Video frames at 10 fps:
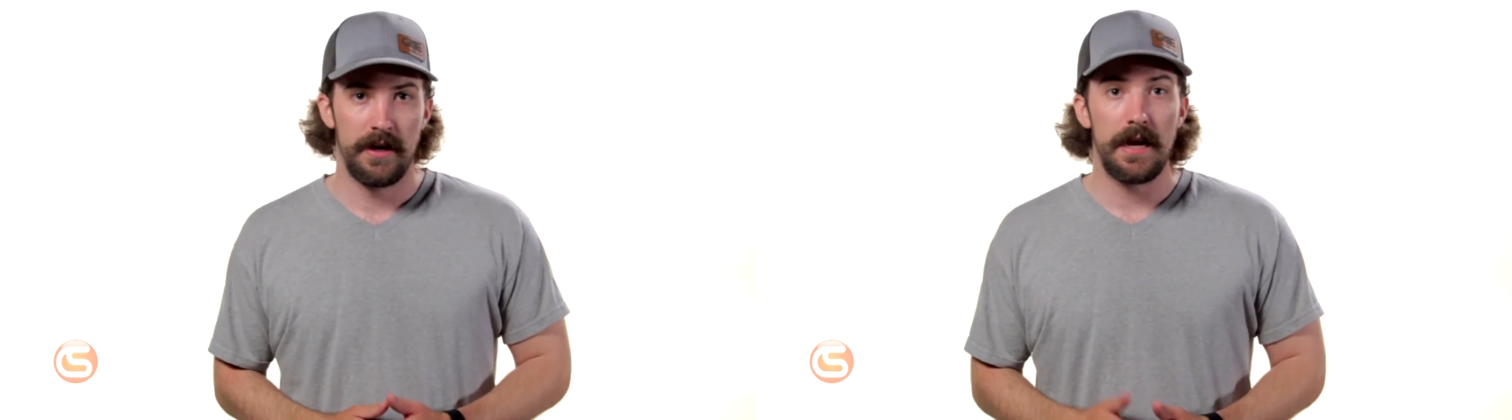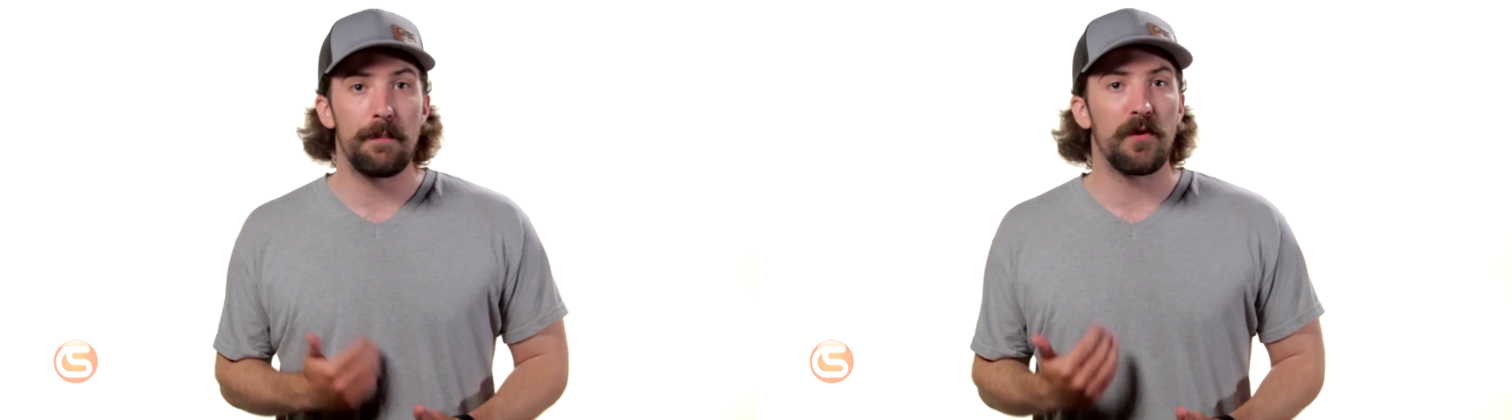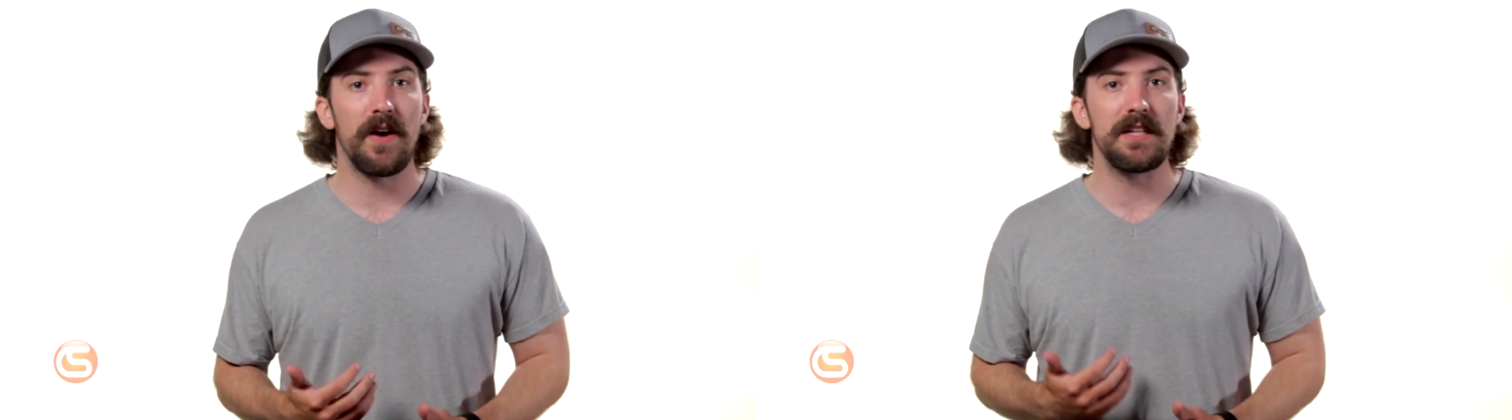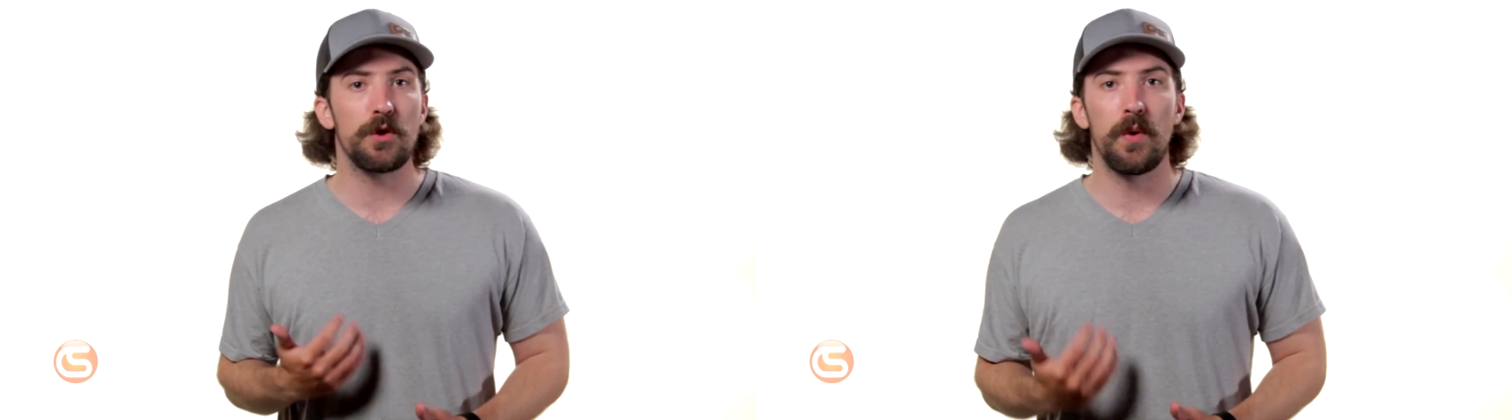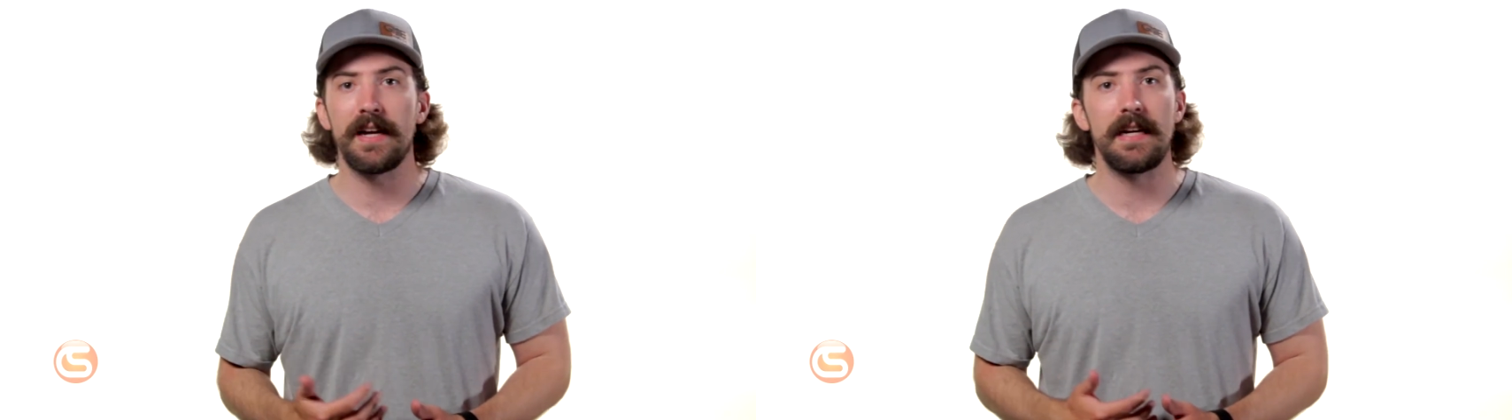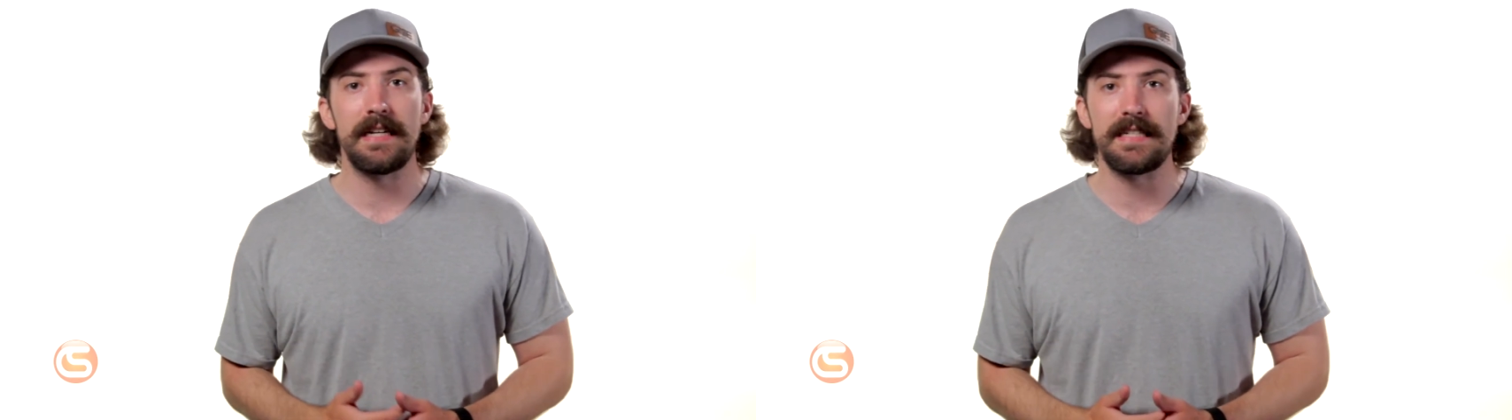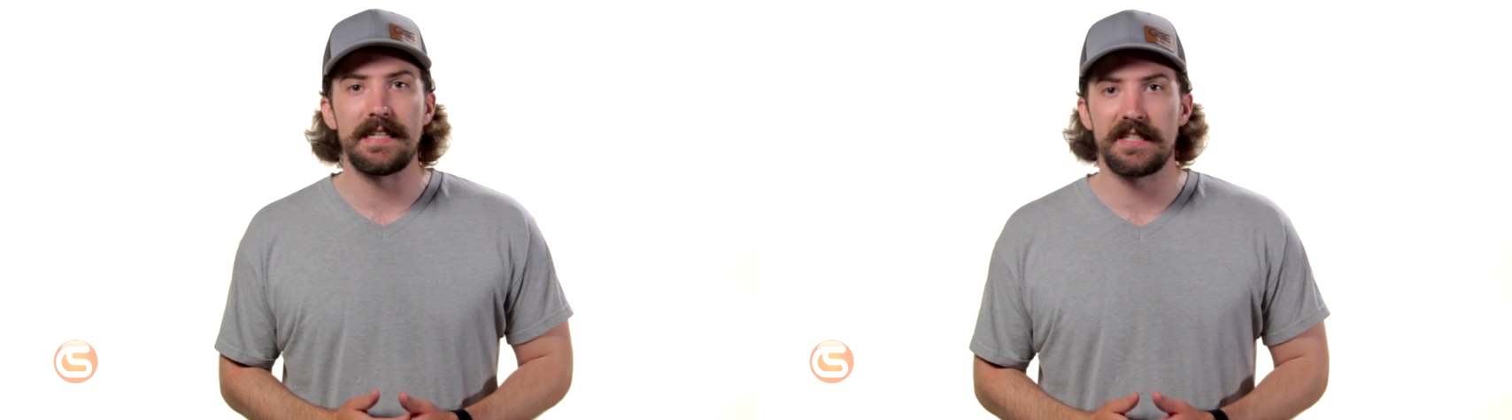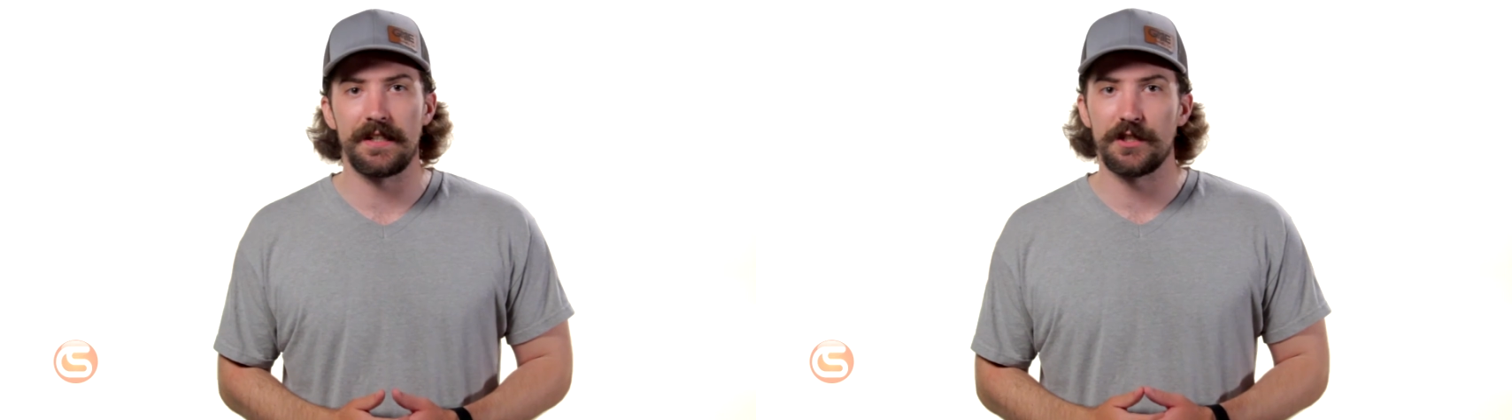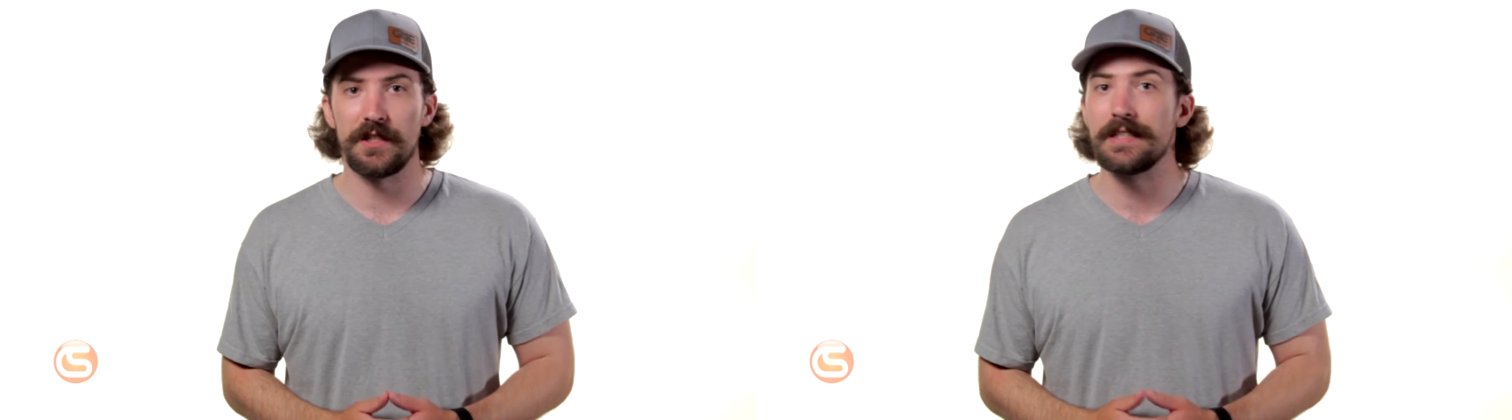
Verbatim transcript: It provides quick and easy ascension